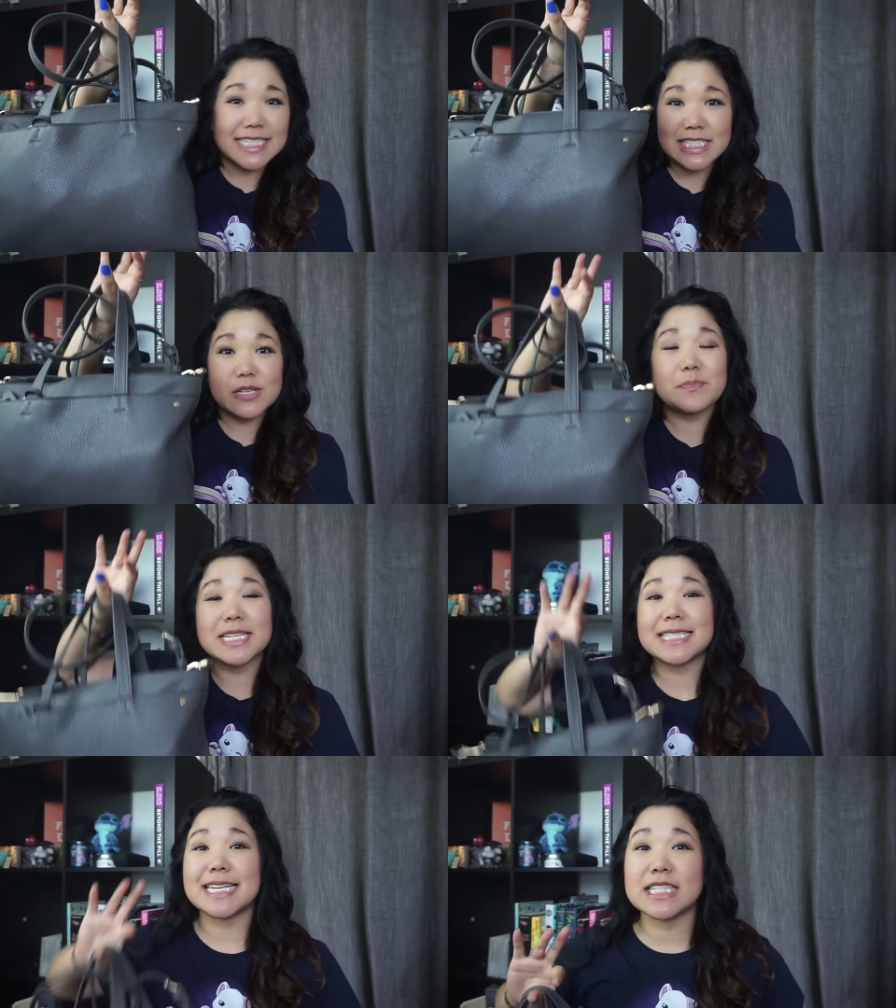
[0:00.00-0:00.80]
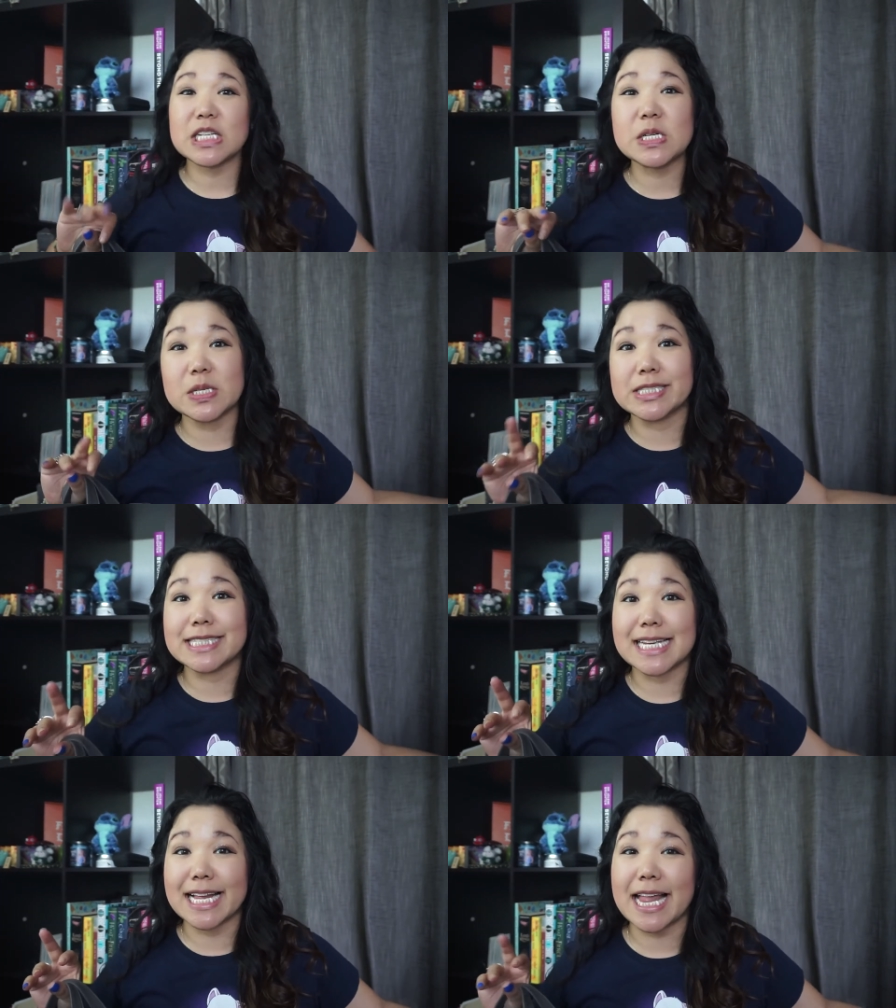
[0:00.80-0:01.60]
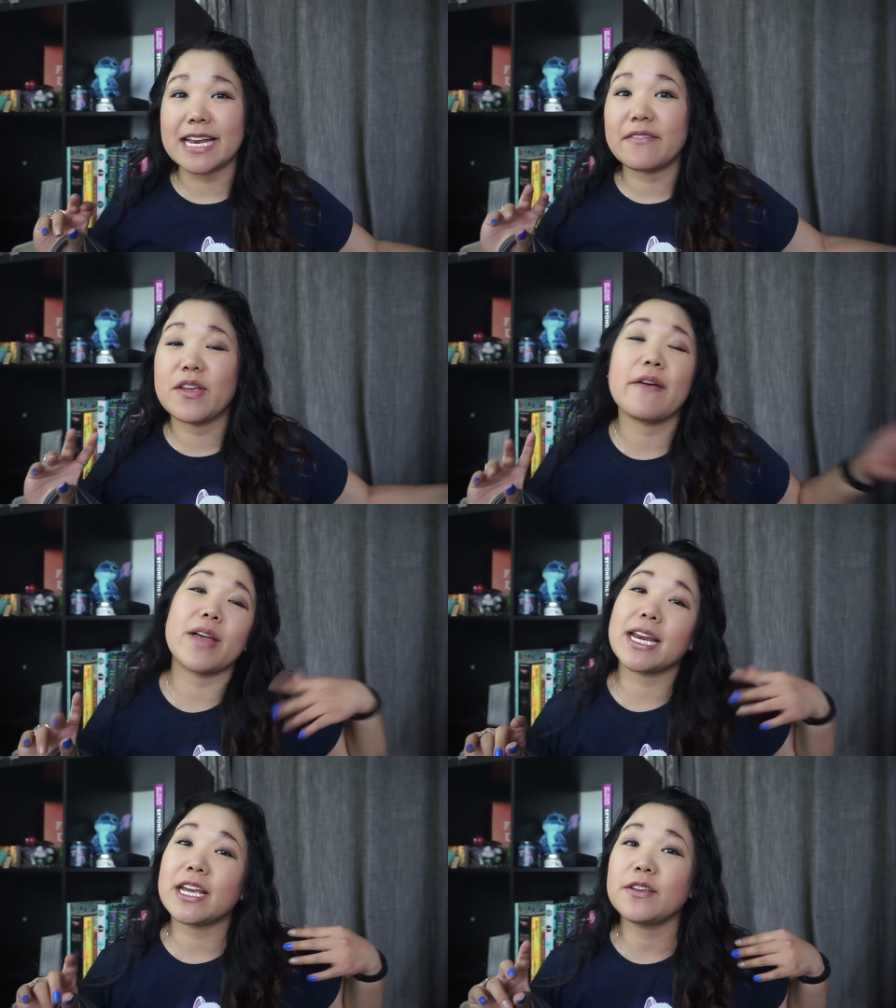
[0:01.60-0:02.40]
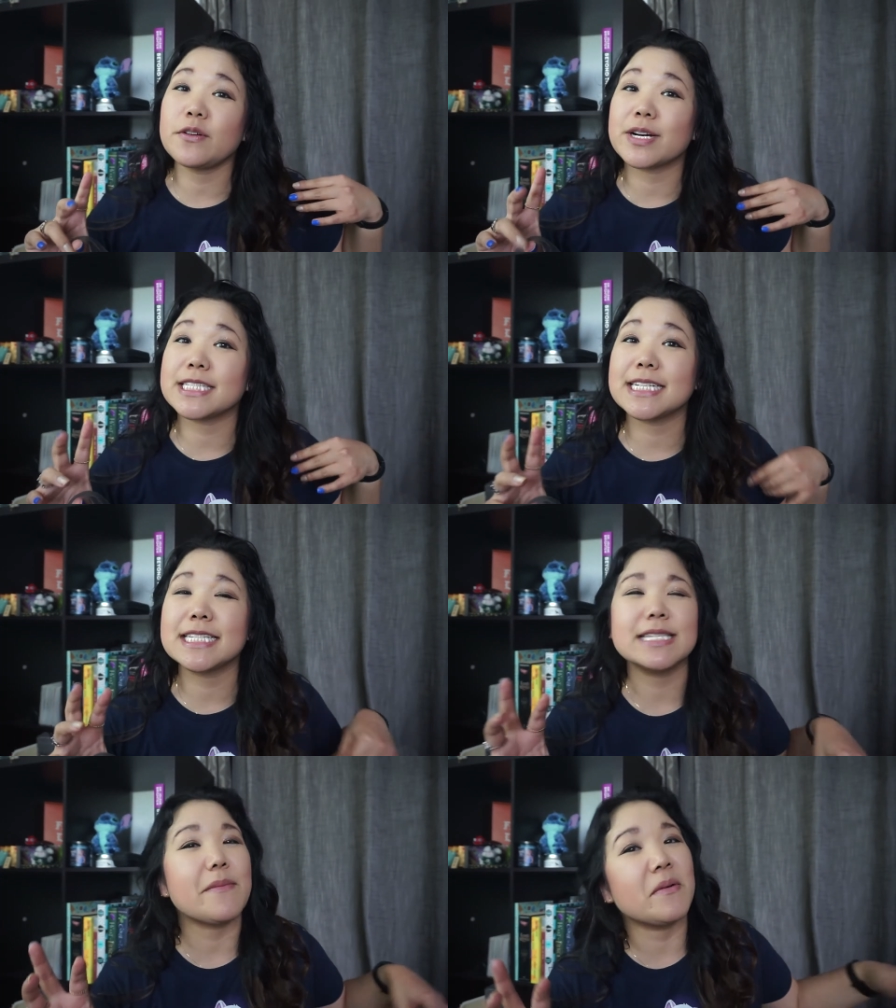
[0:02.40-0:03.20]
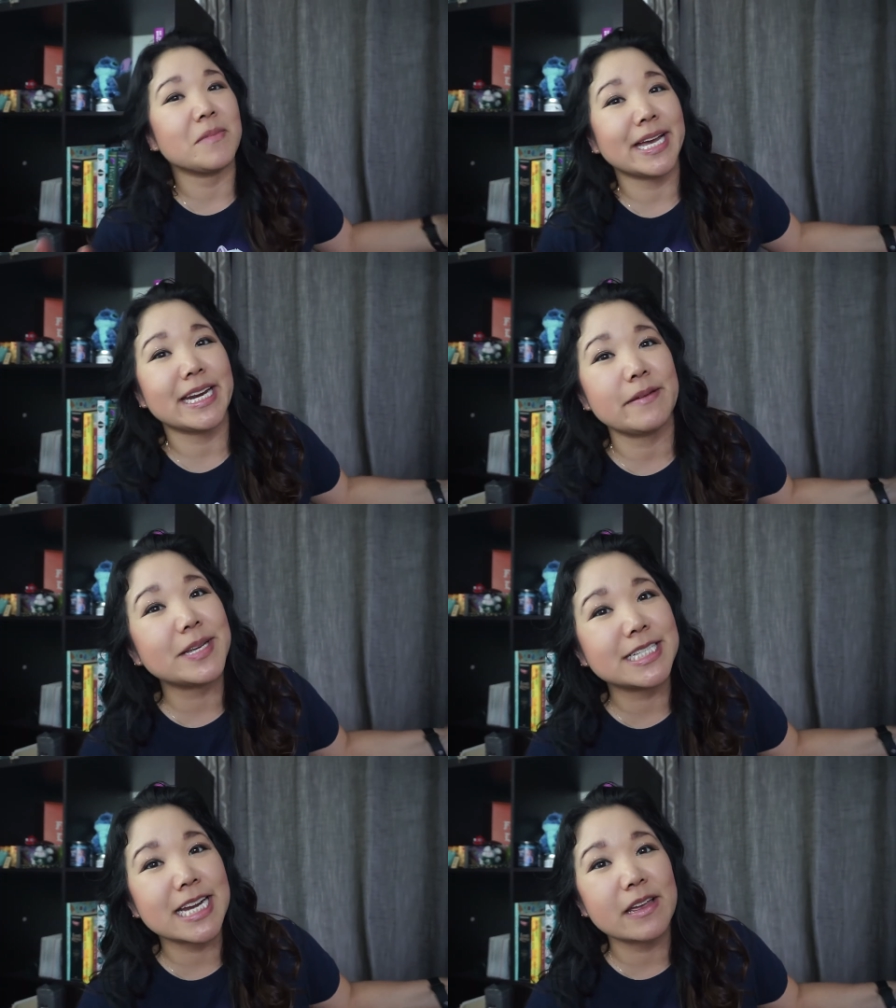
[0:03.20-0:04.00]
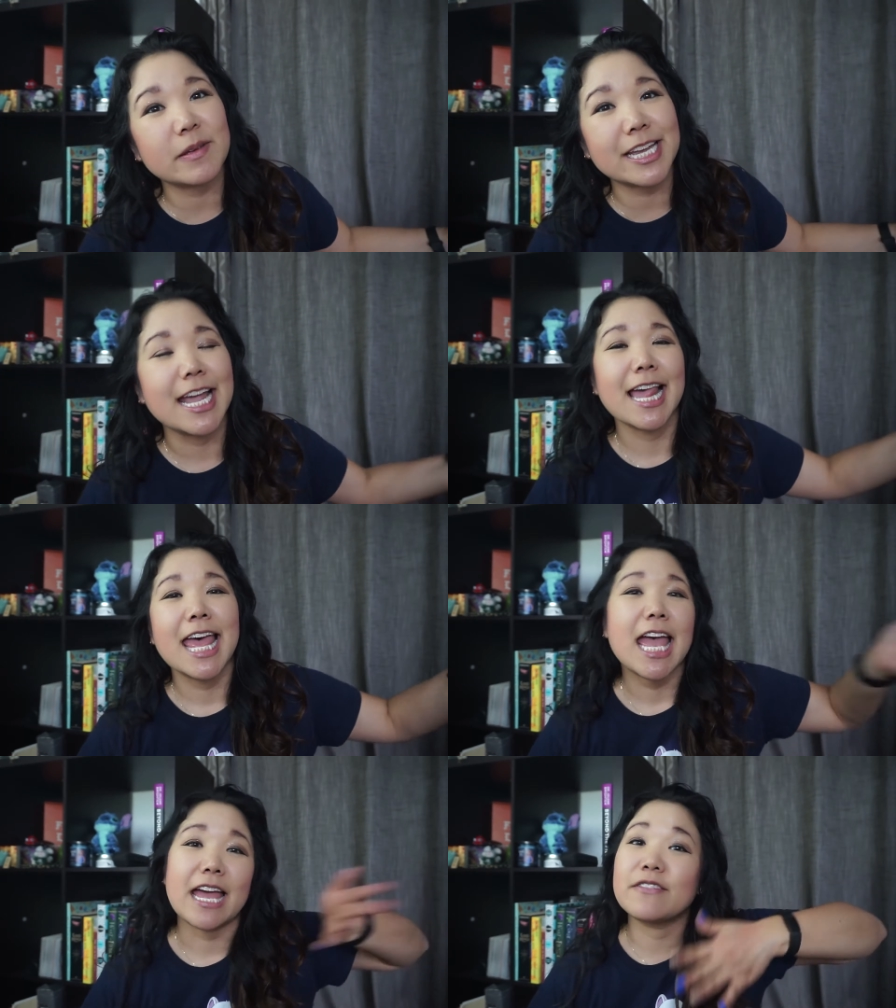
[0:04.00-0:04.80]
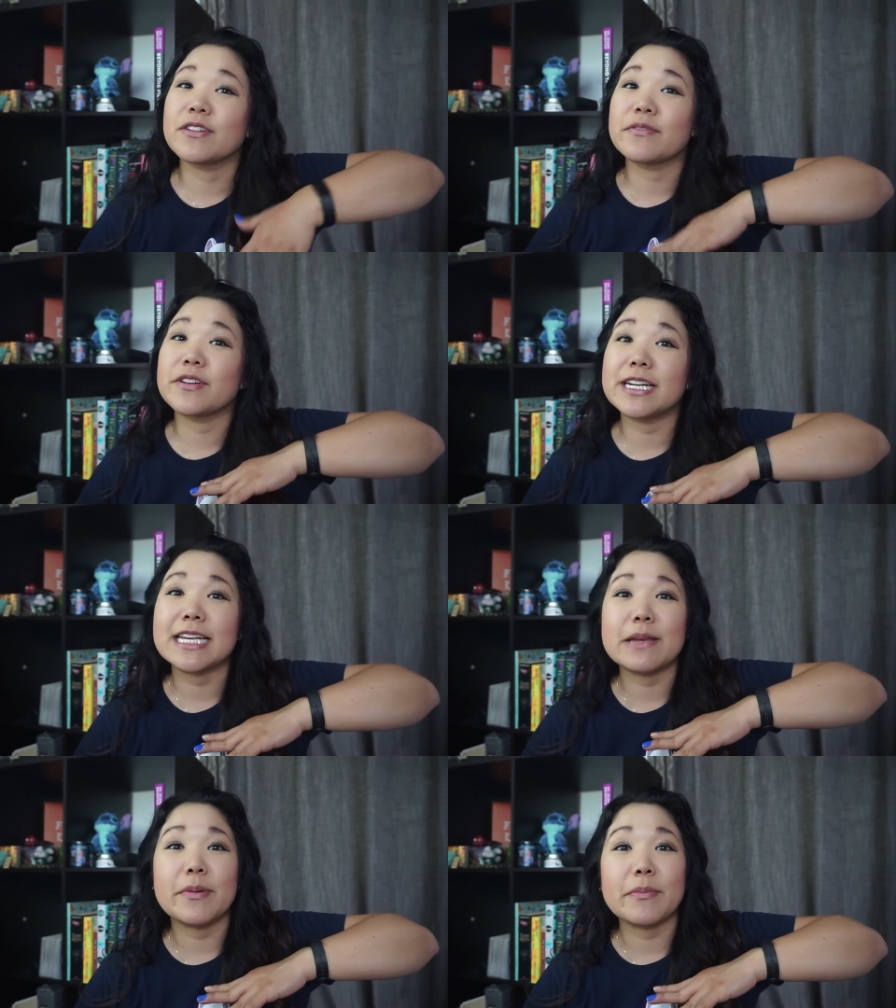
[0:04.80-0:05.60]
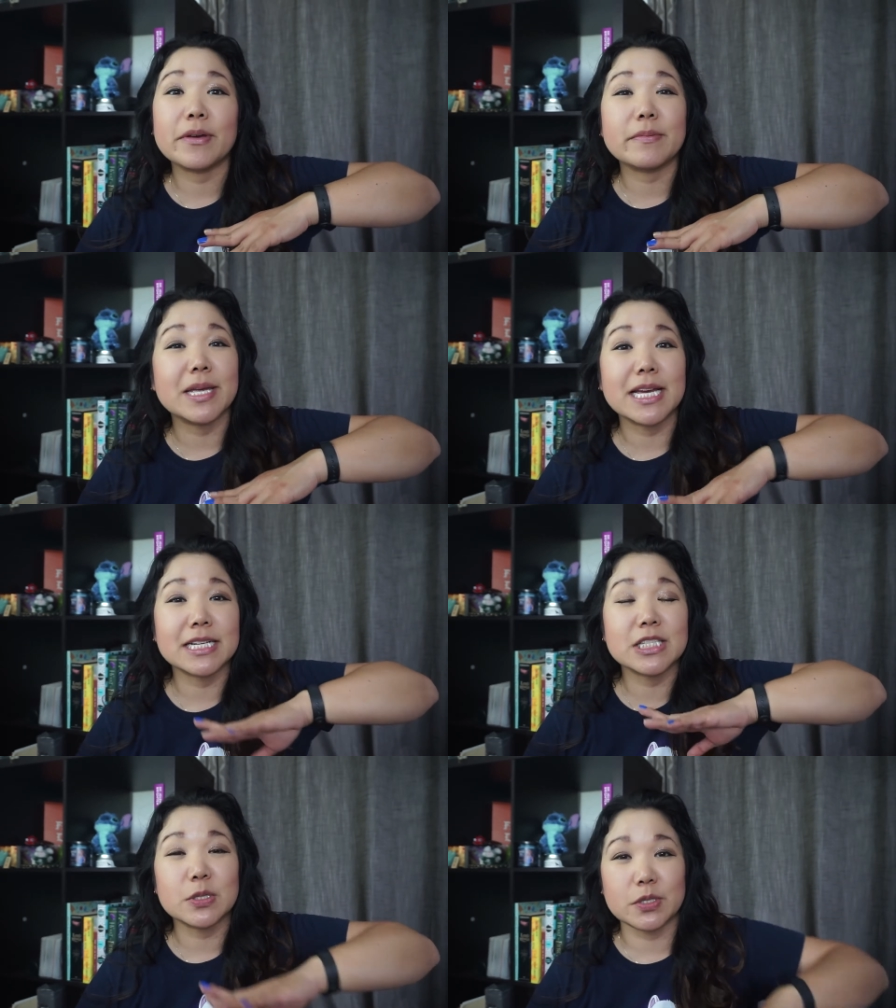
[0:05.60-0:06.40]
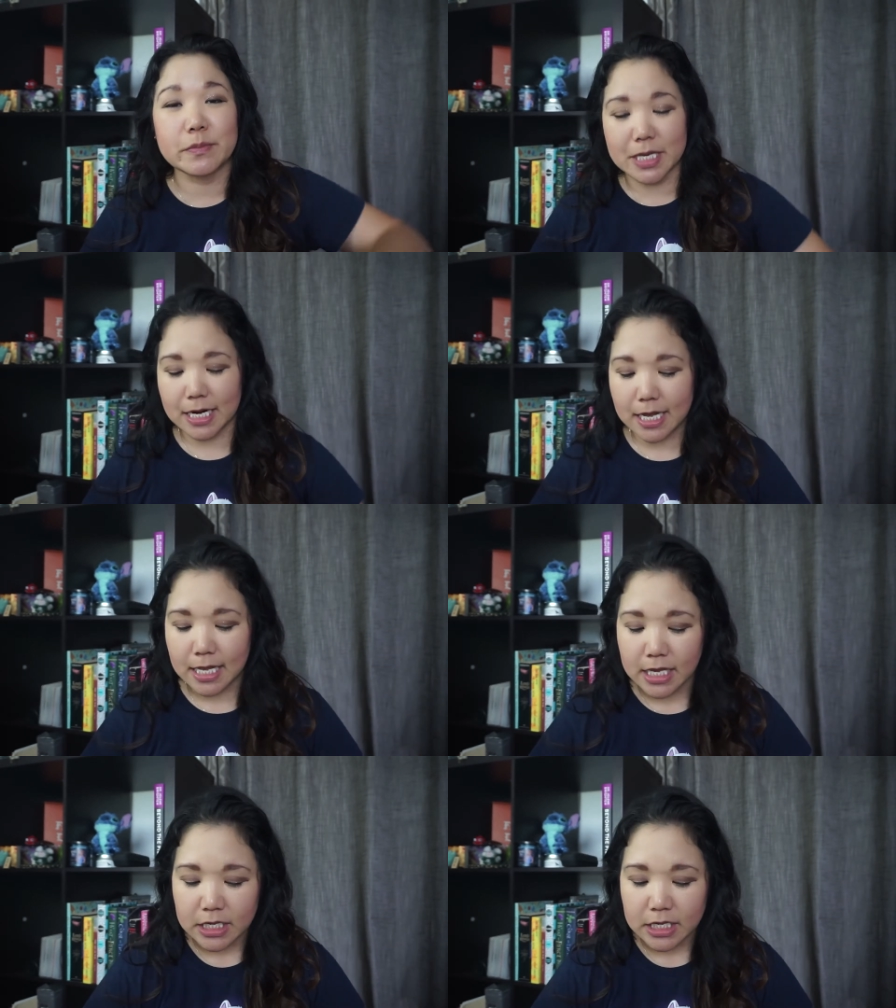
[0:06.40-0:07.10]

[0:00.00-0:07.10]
so please stay tuned. And if you have any other questions, well, my name is Jamie, and feel free to keep up with me on social media.